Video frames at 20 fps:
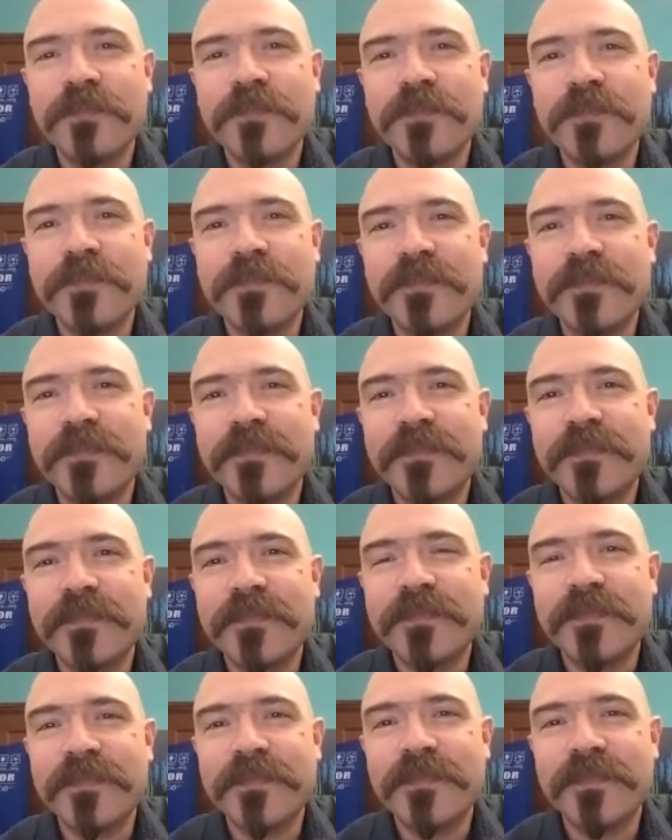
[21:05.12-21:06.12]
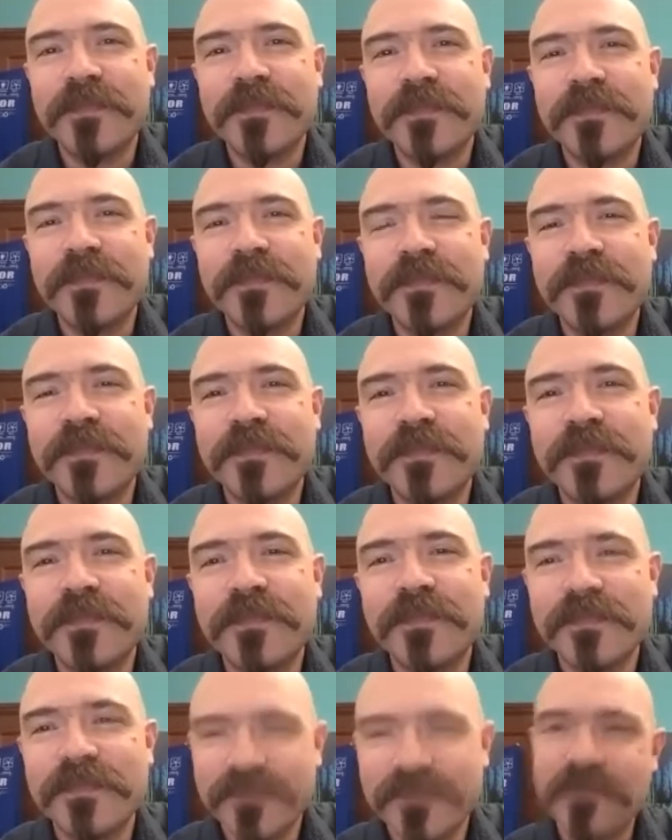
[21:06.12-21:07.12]

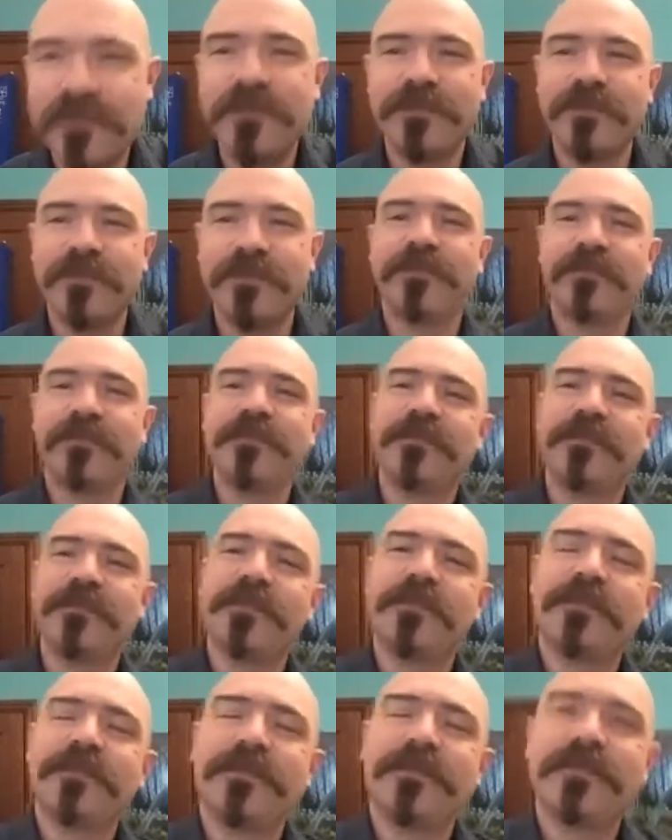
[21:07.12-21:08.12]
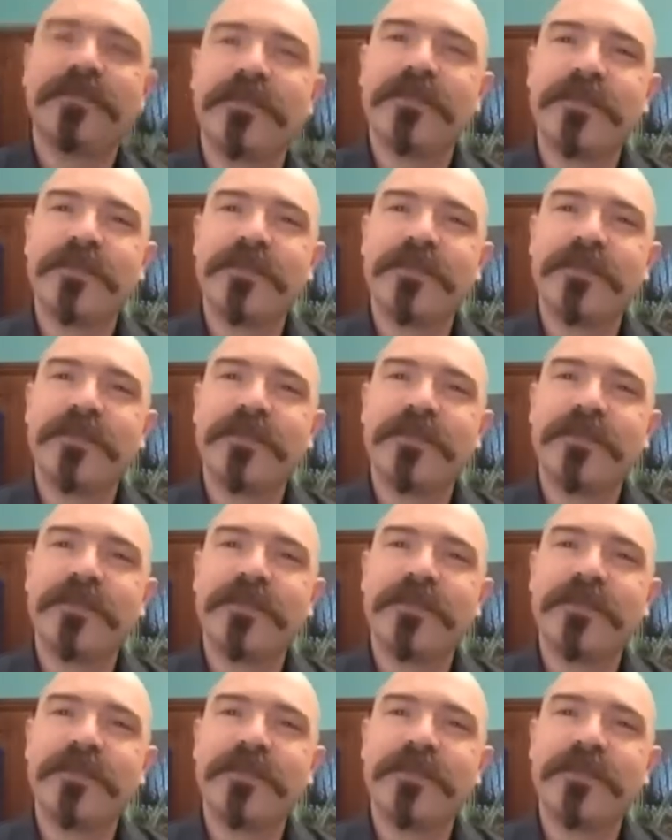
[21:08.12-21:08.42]
(not speaking)